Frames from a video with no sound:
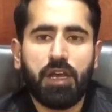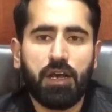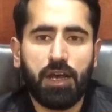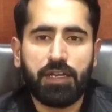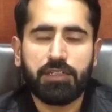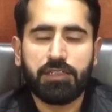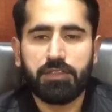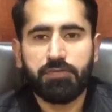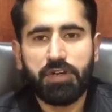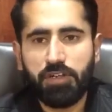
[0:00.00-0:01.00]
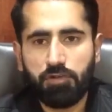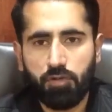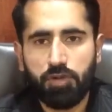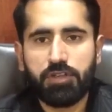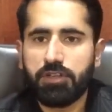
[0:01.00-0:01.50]
And federal
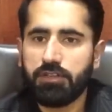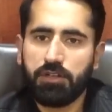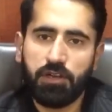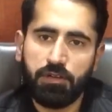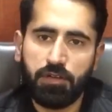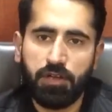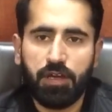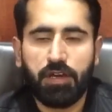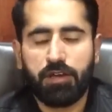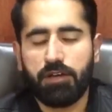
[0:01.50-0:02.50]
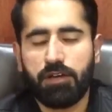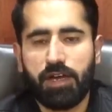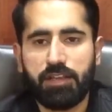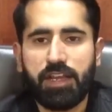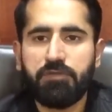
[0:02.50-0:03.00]
court
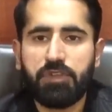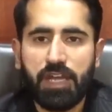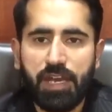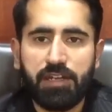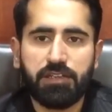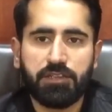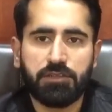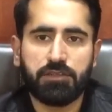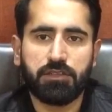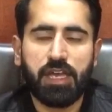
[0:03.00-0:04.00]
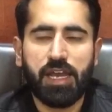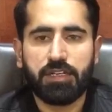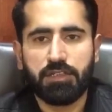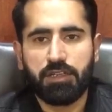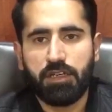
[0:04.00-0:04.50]
at the end held
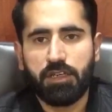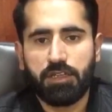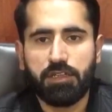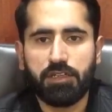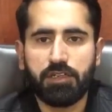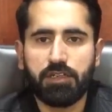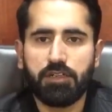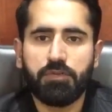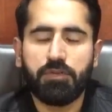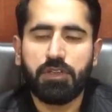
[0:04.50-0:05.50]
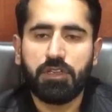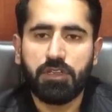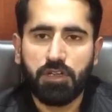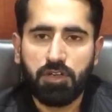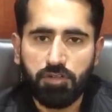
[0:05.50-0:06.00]
that the
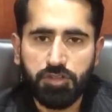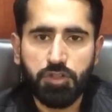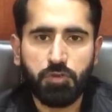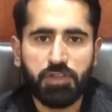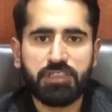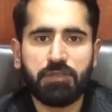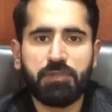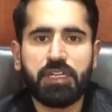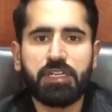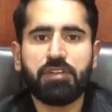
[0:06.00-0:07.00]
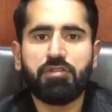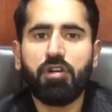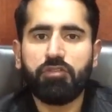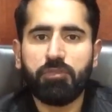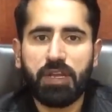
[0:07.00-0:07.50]
Constituent Assembly did
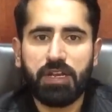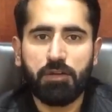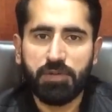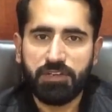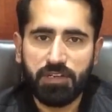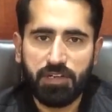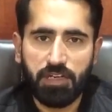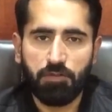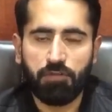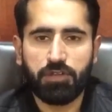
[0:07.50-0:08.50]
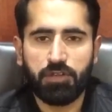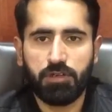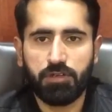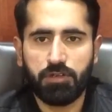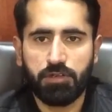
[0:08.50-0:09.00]
not remain representative of
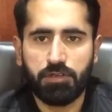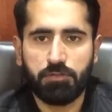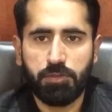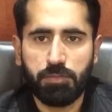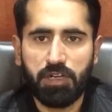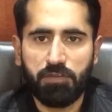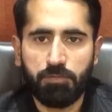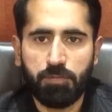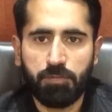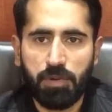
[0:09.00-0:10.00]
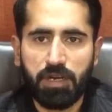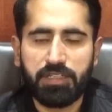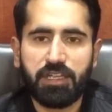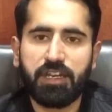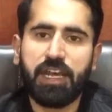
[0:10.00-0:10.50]
the people of
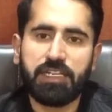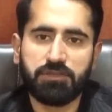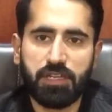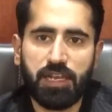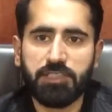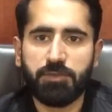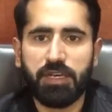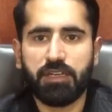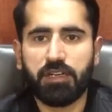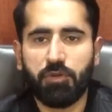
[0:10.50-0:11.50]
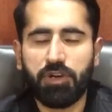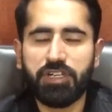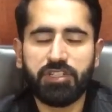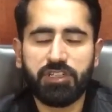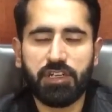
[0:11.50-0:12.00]
Pakistan as alleged by the Governor
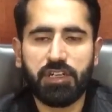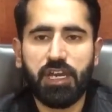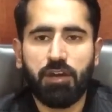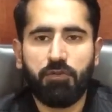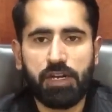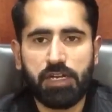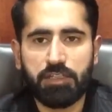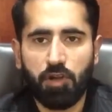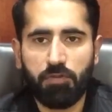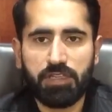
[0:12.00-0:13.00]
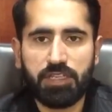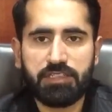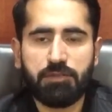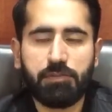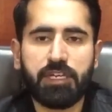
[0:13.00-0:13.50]
General while dissolving the
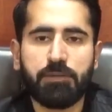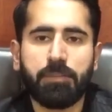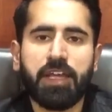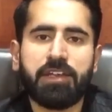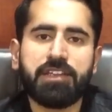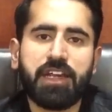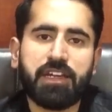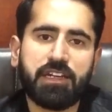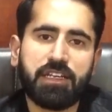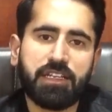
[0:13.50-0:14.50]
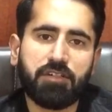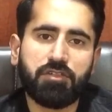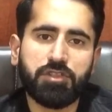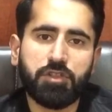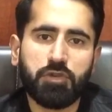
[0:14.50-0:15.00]
Assembly. Secondly, the
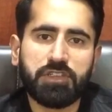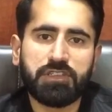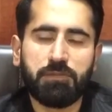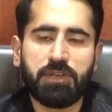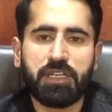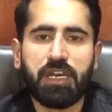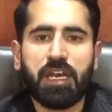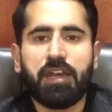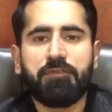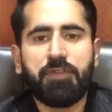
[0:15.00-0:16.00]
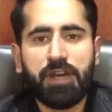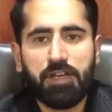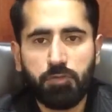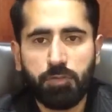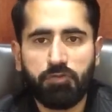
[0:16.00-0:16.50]
Constituent Assembly
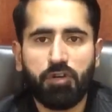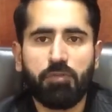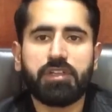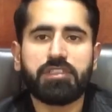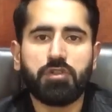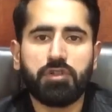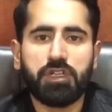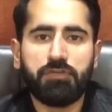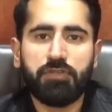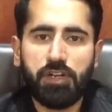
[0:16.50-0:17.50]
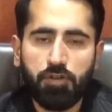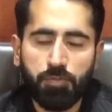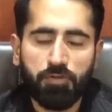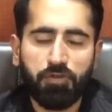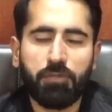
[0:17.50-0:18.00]
failed to perform its duty, failed to
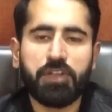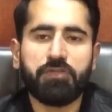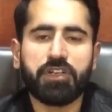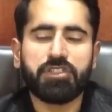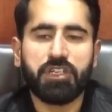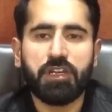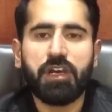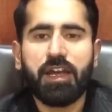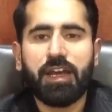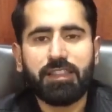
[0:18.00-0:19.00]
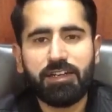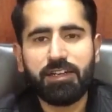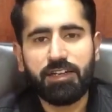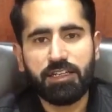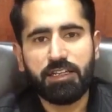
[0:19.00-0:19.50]
perform its function. And
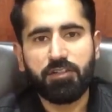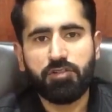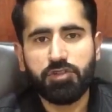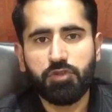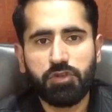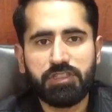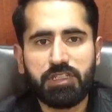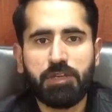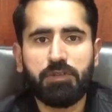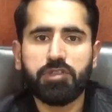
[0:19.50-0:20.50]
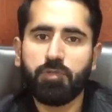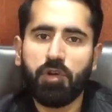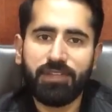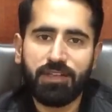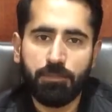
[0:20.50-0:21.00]
thirdly, the Constituent Assembly was
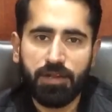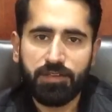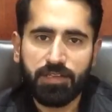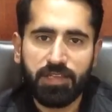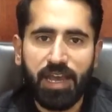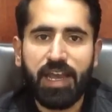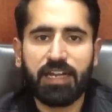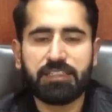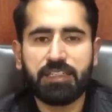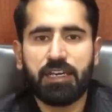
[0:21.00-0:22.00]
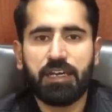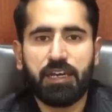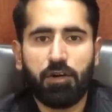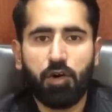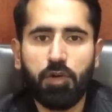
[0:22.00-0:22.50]
passing the acts
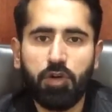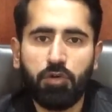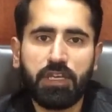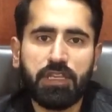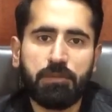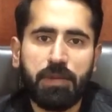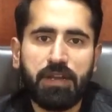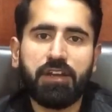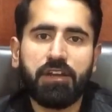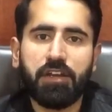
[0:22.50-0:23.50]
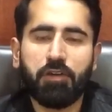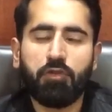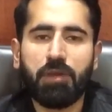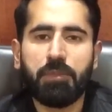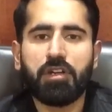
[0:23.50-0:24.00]
overlooking the mandatory
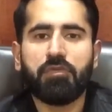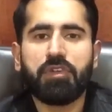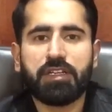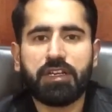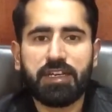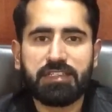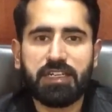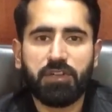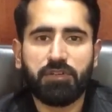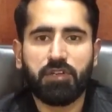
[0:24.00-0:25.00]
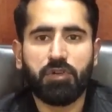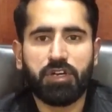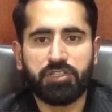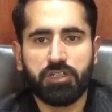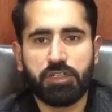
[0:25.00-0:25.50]
requirement of taking assent of the
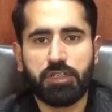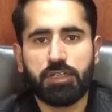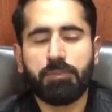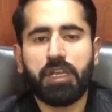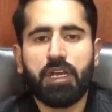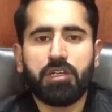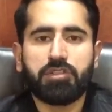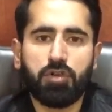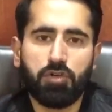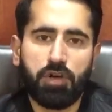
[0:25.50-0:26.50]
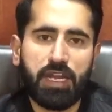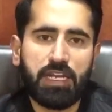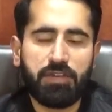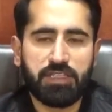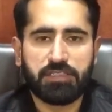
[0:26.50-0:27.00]
Governor General. So
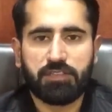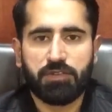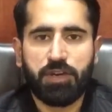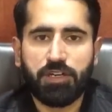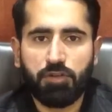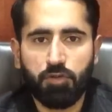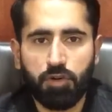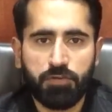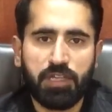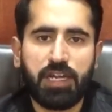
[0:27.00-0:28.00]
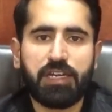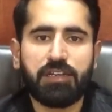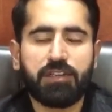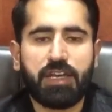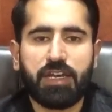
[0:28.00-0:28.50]
anyways, federal court withheld
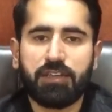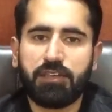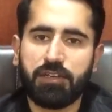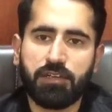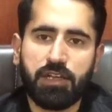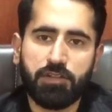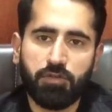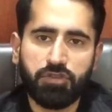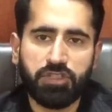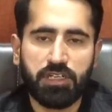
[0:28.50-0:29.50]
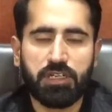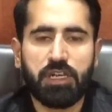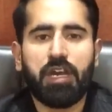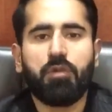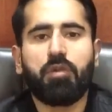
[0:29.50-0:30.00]
that the resolution
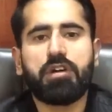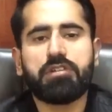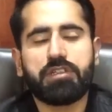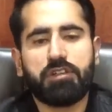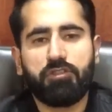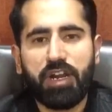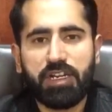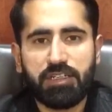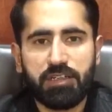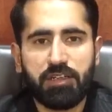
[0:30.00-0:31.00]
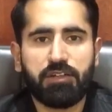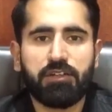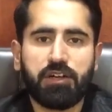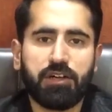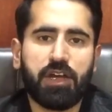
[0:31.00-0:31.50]
was right,
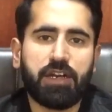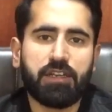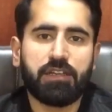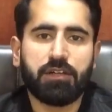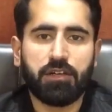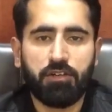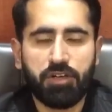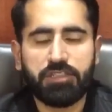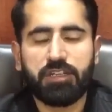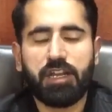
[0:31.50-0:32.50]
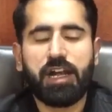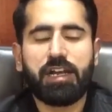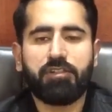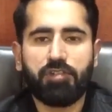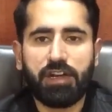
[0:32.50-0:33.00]
and the Governor General
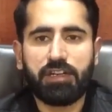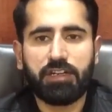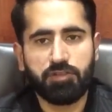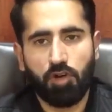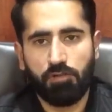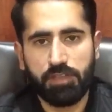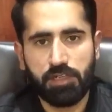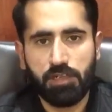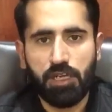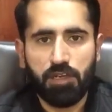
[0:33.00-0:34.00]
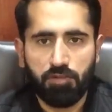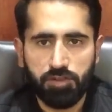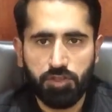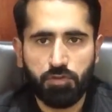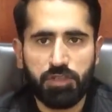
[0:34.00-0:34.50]
had rightly dissolved the
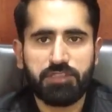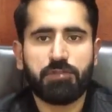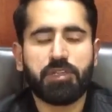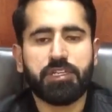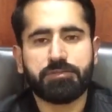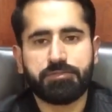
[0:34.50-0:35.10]
Constituent Assembly.